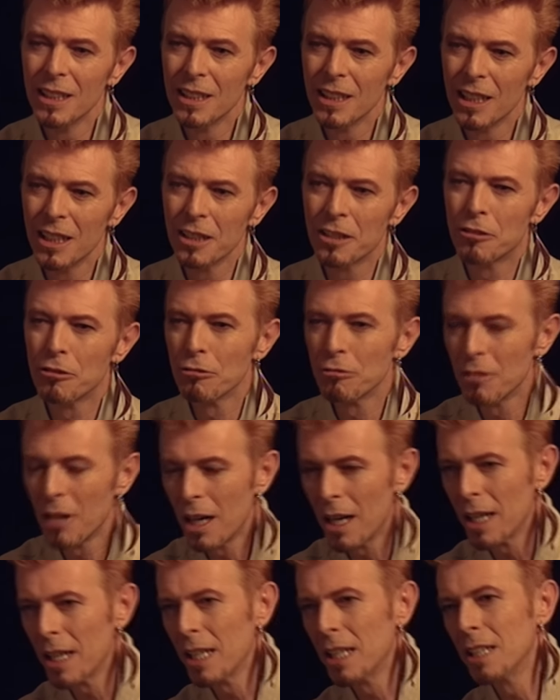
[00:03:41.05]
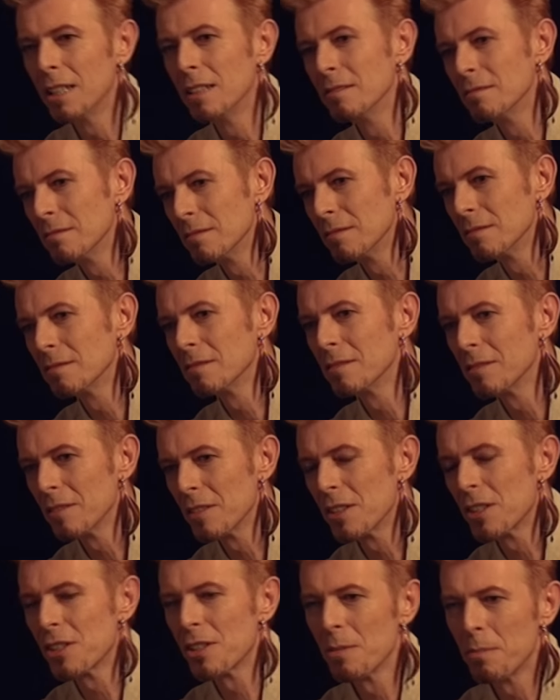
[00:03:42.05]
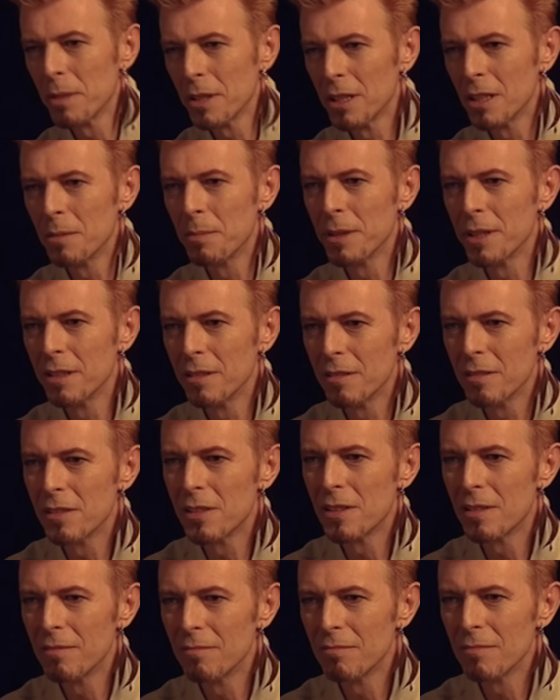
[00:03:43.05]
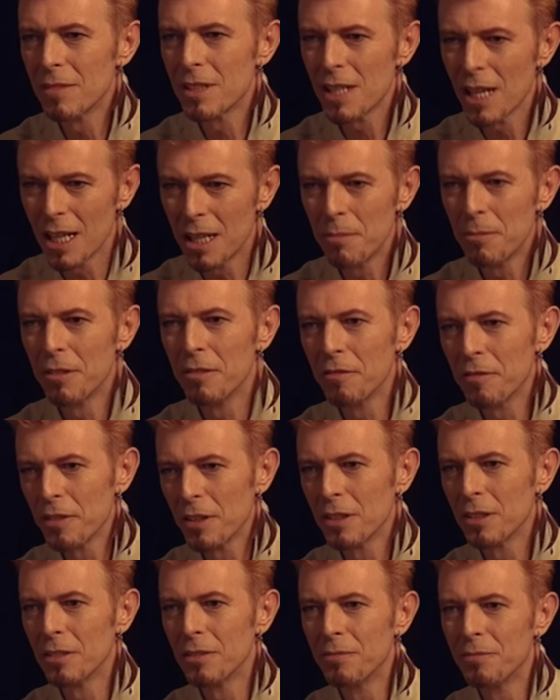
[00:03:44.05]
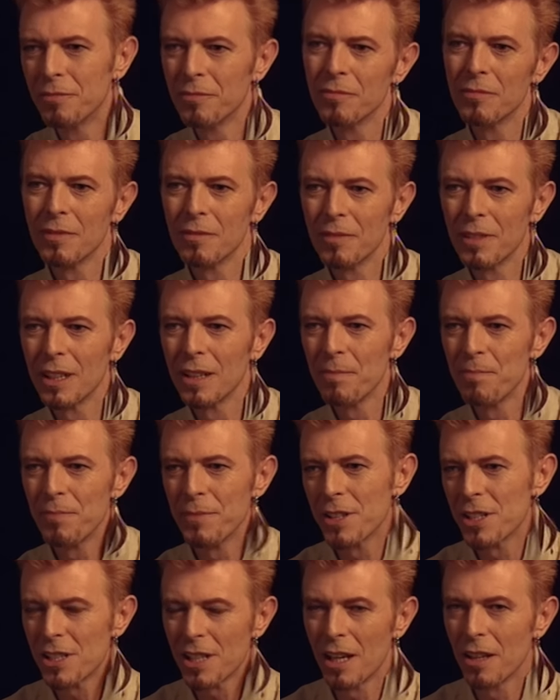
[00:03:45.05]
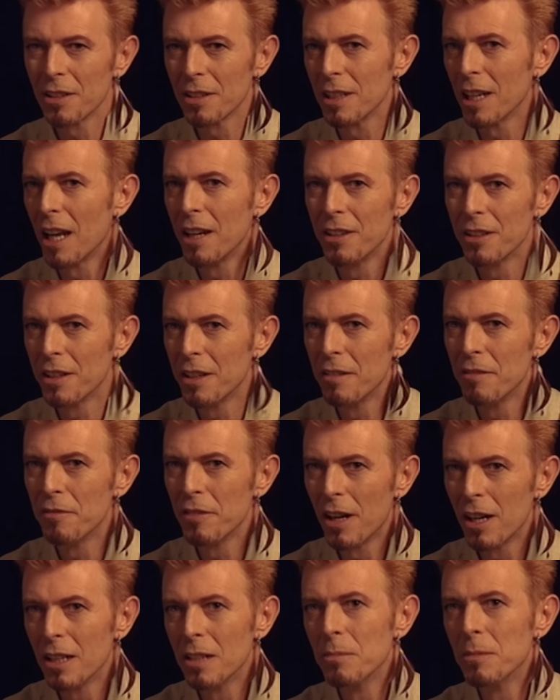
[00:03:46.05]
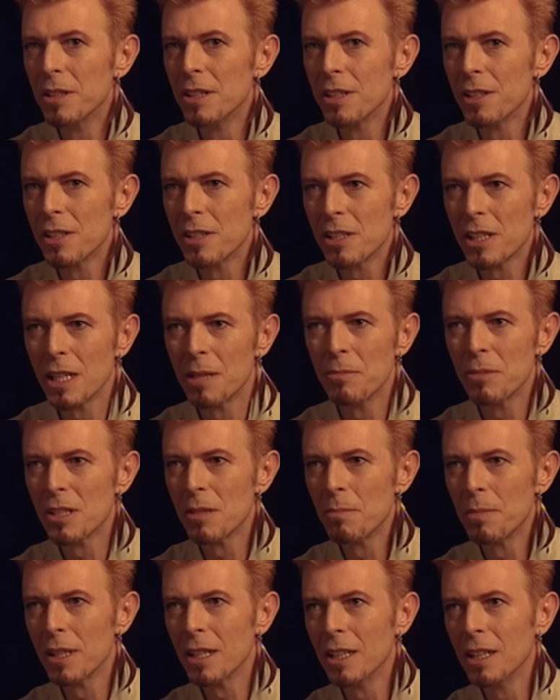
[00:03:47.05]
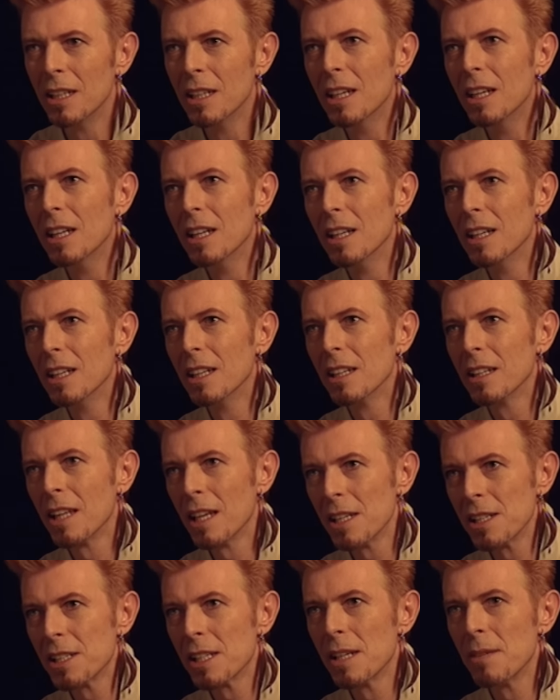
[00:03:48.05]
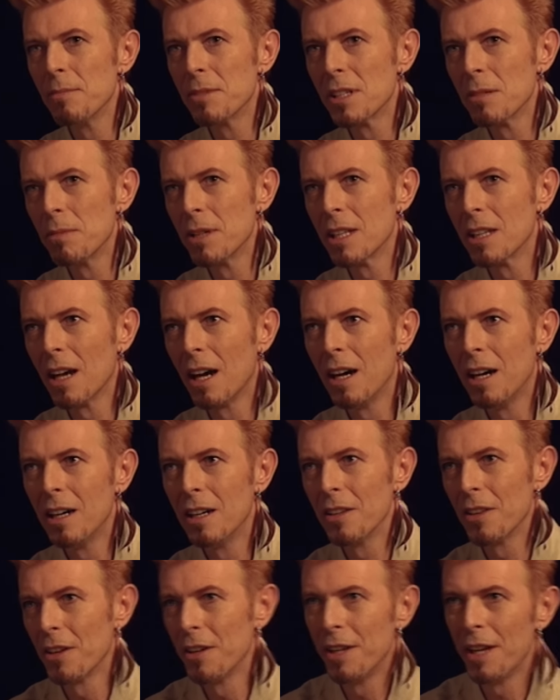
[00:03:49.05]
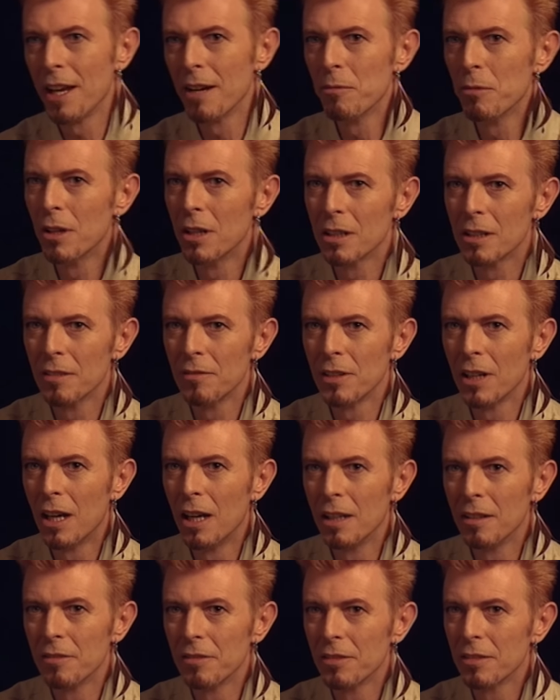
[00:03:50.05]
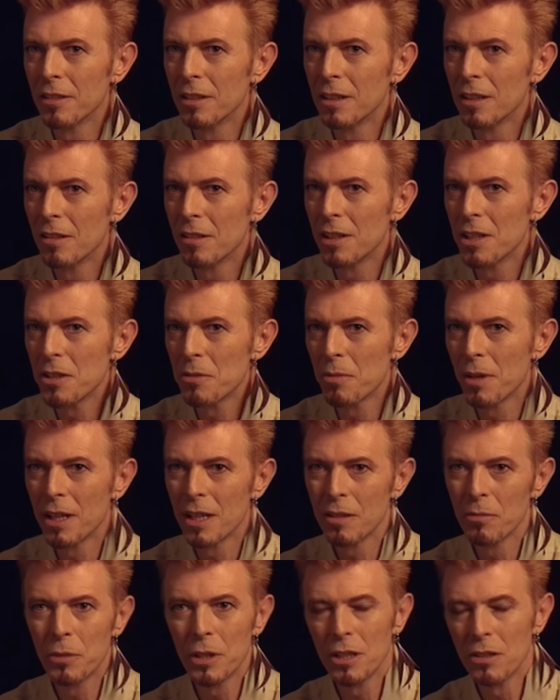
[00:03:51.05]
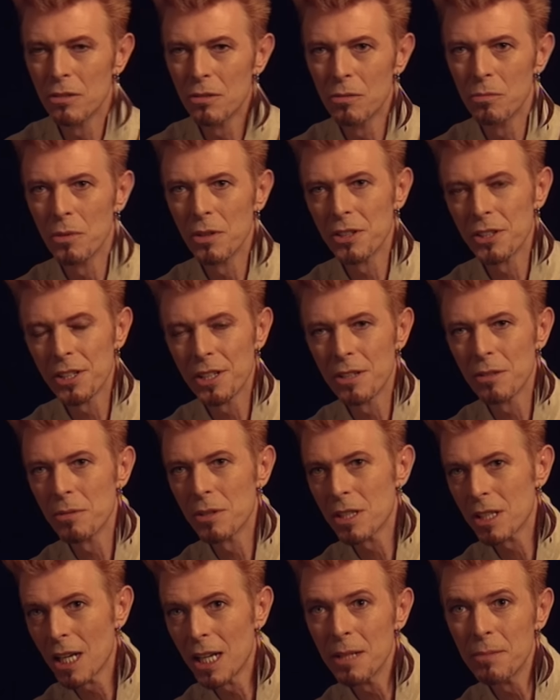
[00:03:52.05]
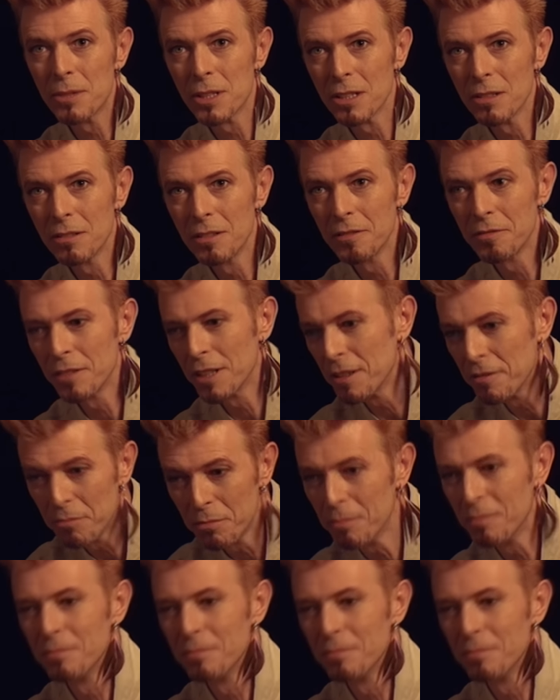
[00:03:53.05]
a grey, suburban, tenement-filled South London environment. It seemed to be, that seemed to be the heart, the network of life, you know, and it's where we all wanted to escape to if, if